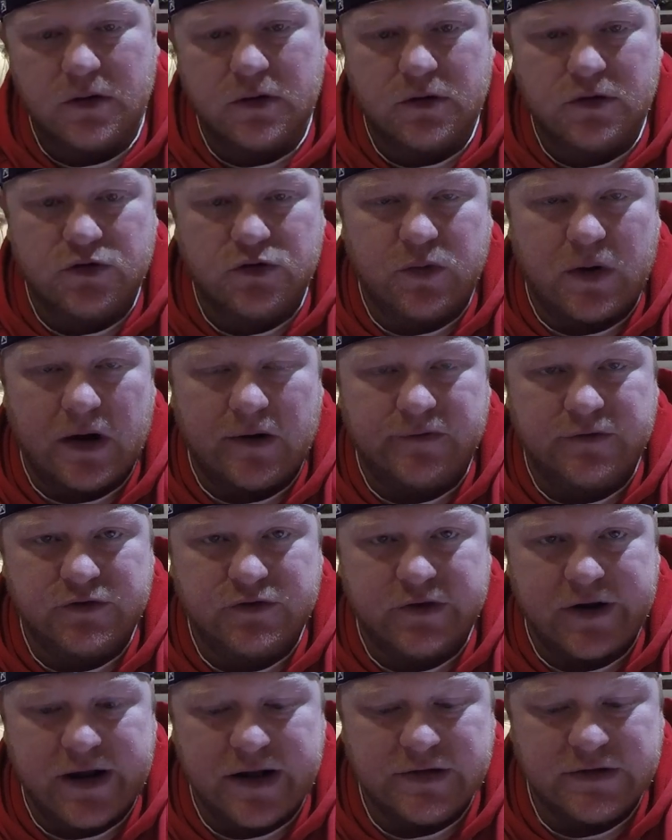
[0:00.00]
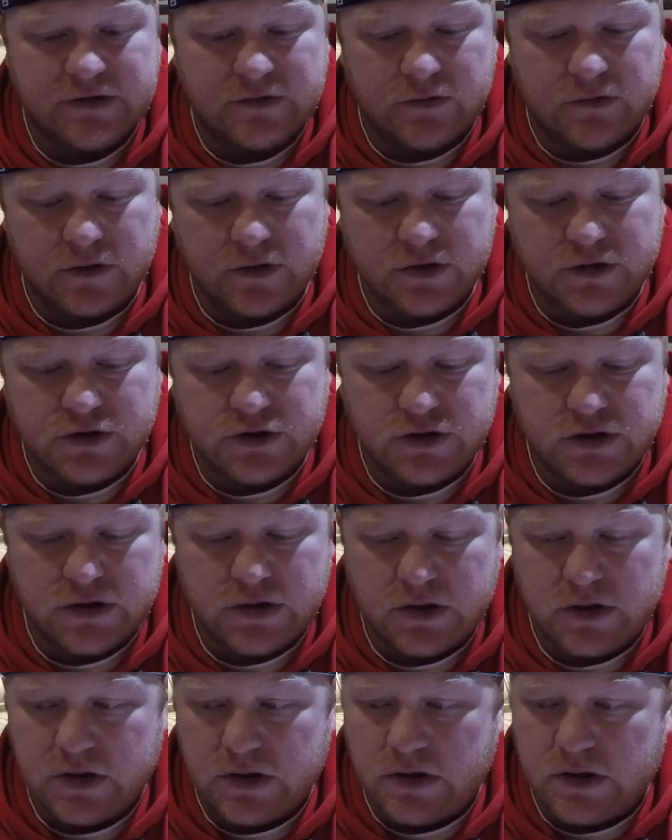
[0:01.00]
12 strands in orange
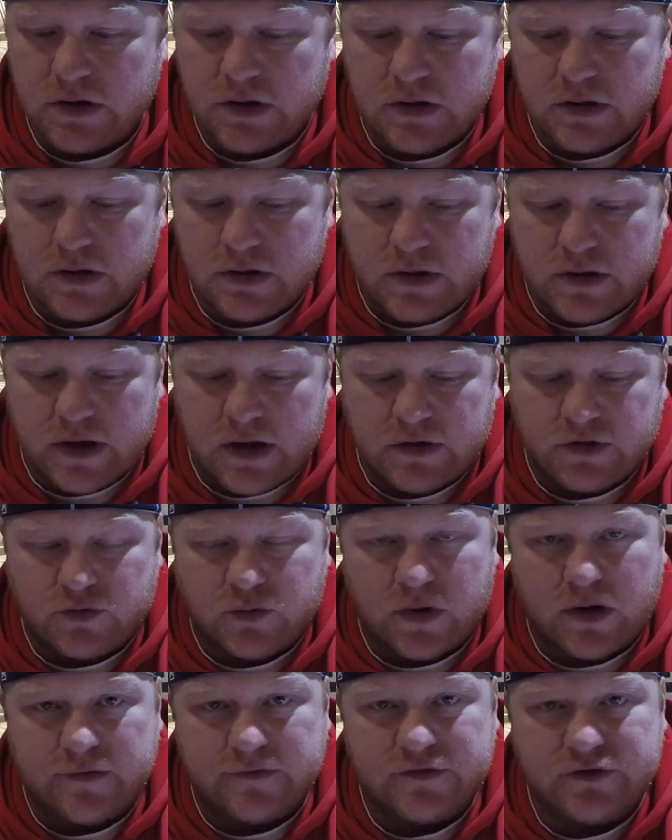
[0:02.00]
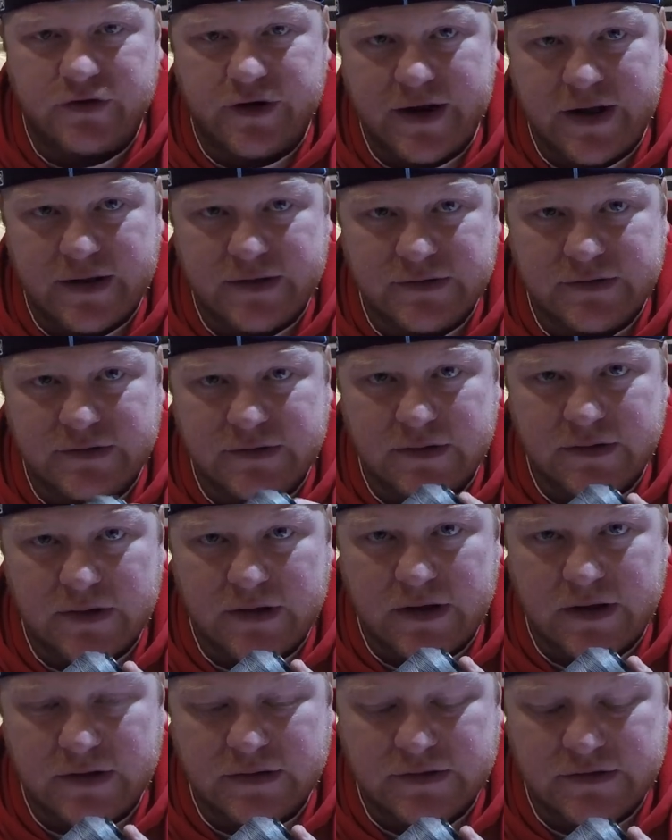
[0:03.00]
and 12 strands
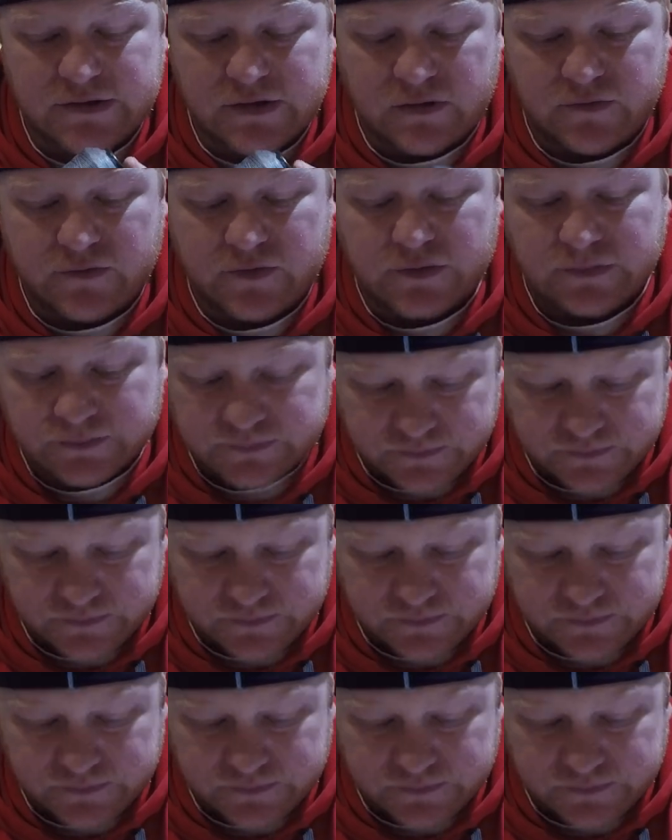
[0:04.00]
in silver.